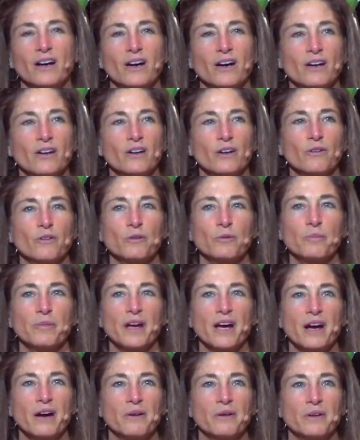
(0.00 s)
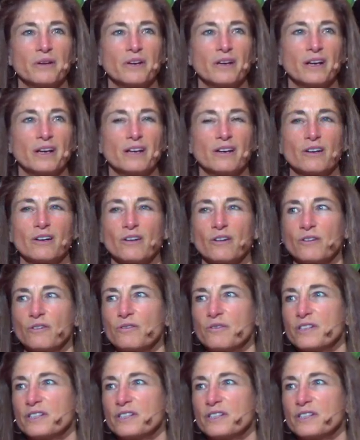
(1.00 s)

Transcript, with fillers: our own power and our own